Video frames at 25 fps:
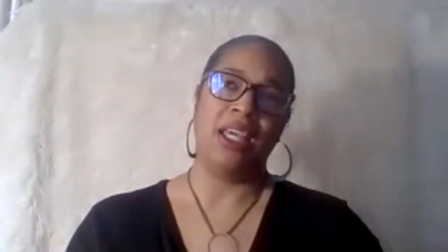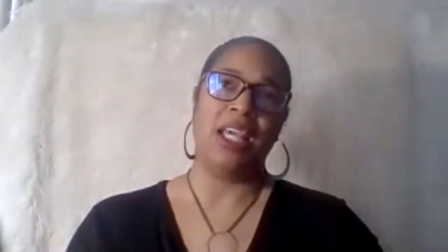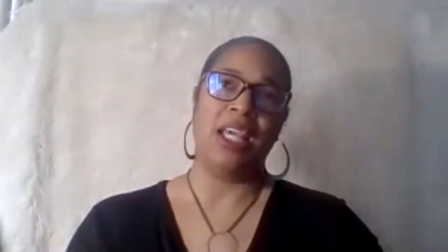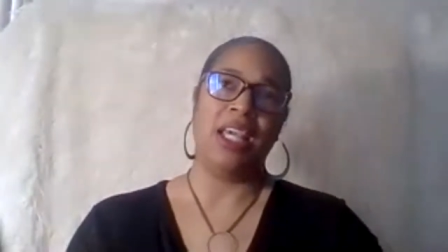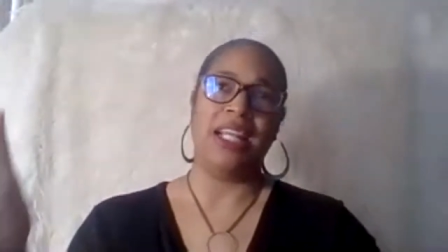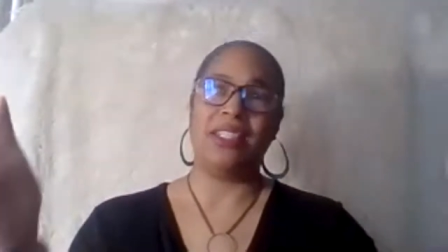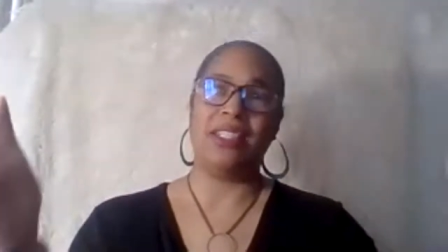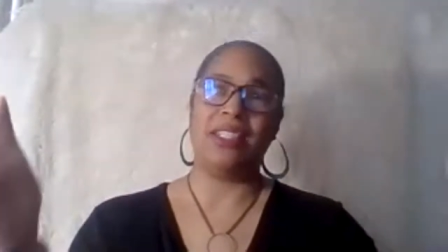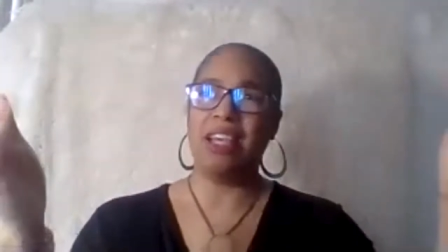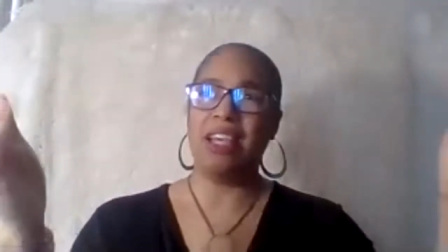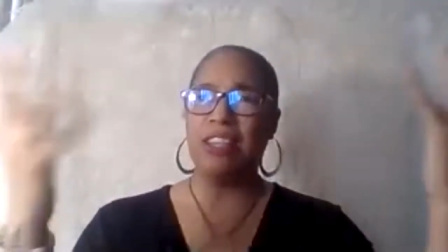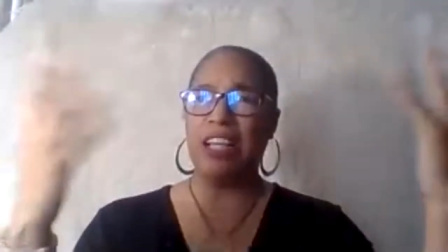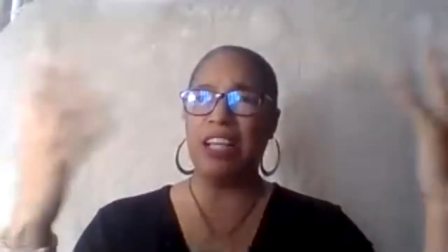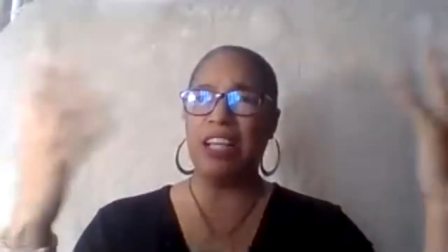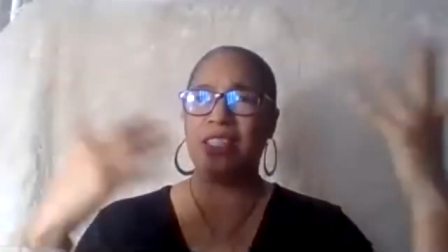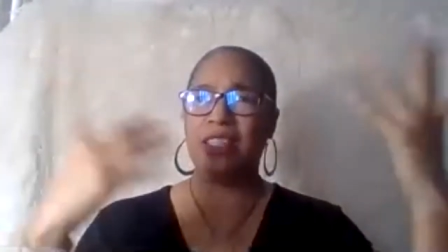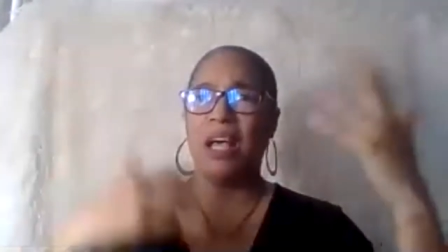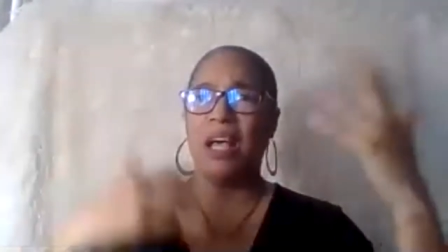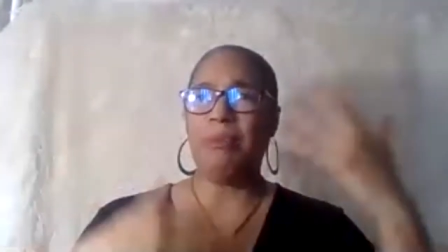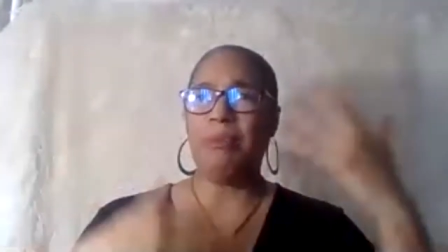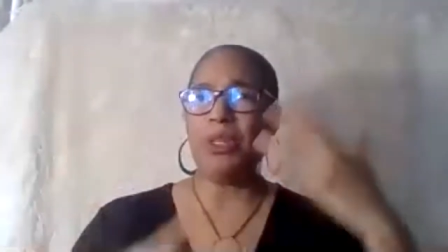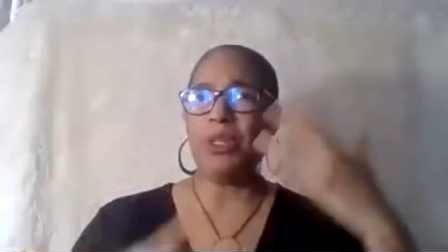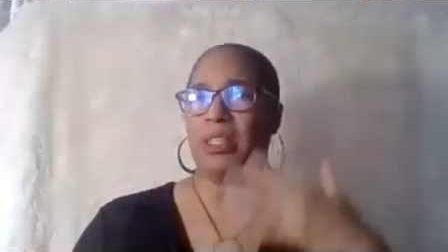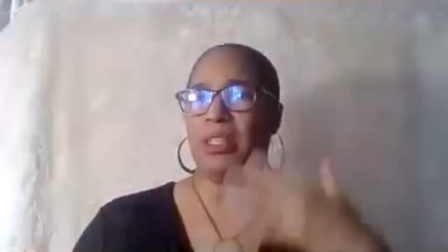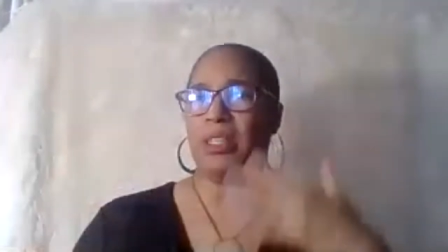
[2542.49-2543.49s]
it's
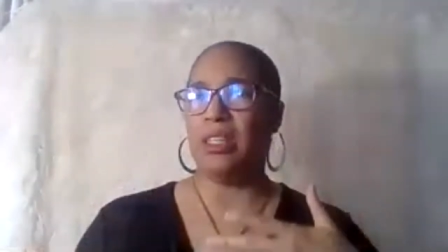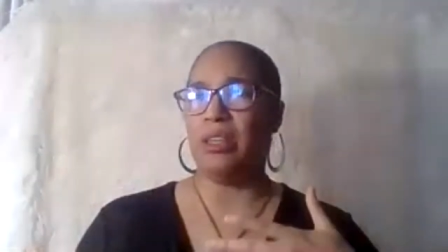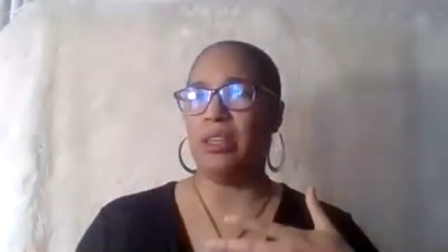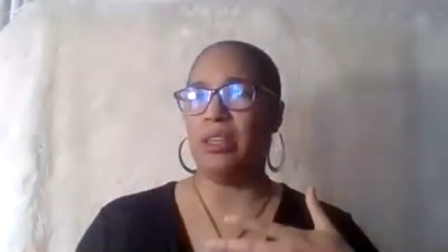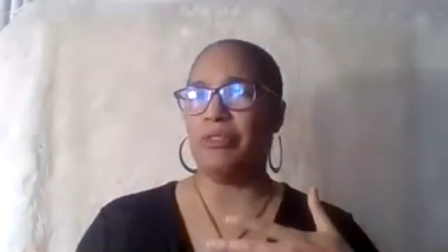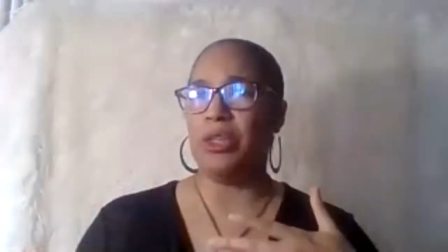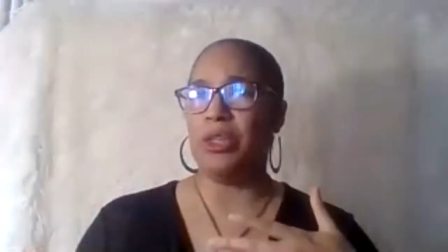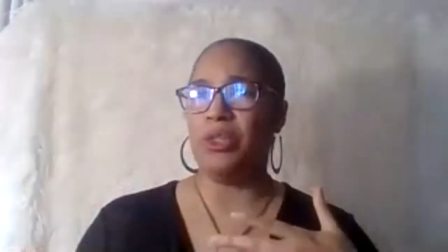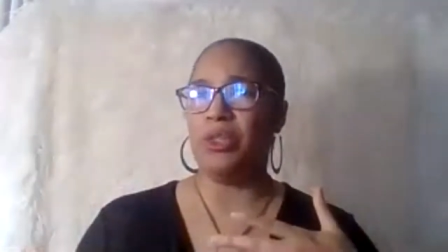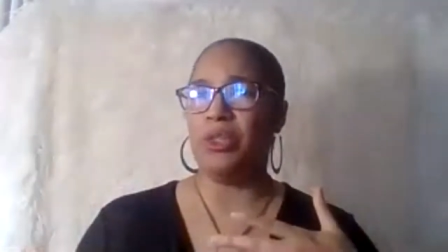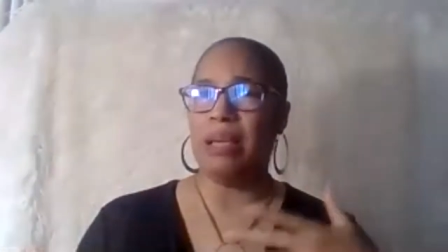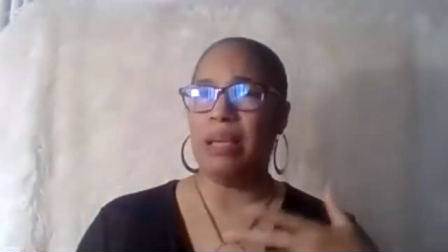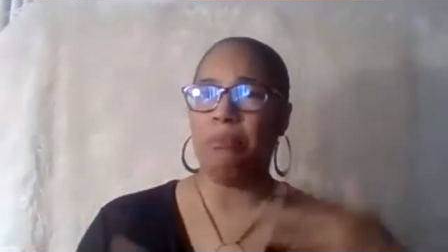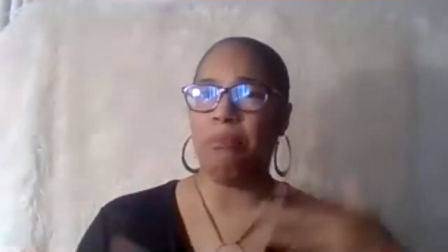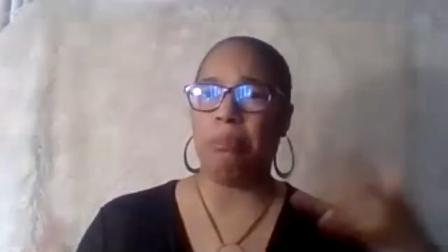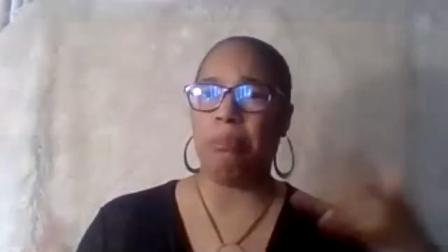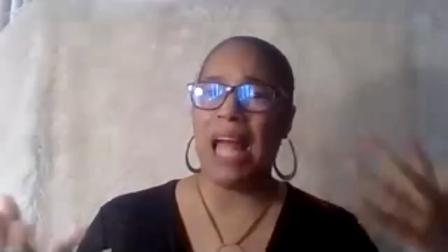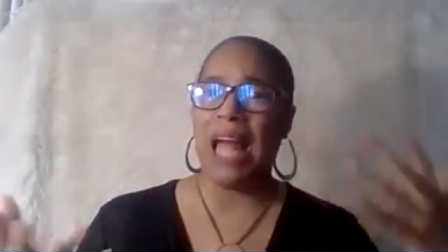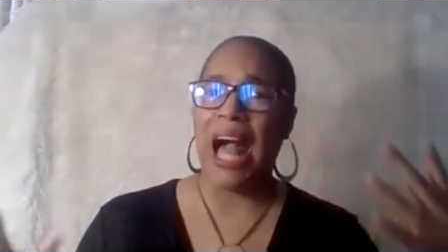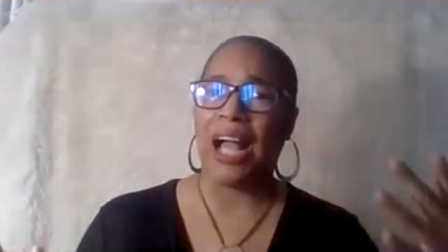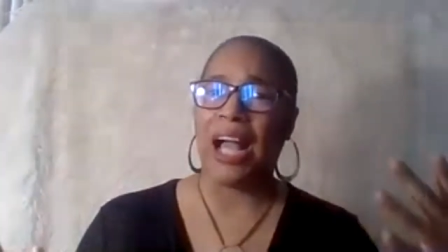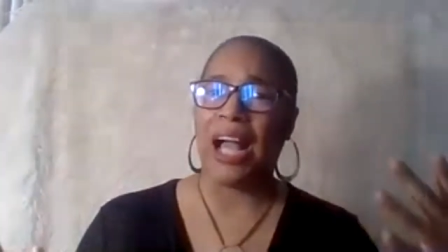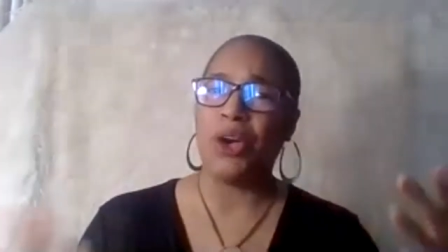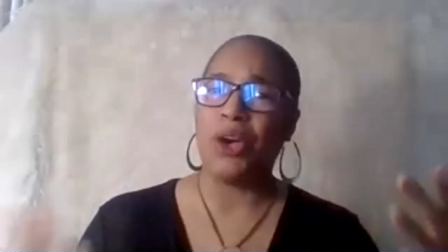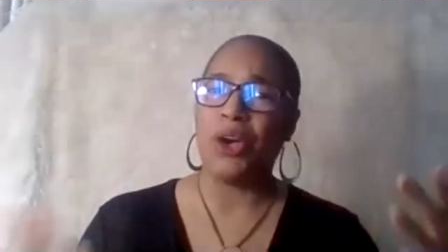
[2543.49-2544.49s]
almost as if you say, block,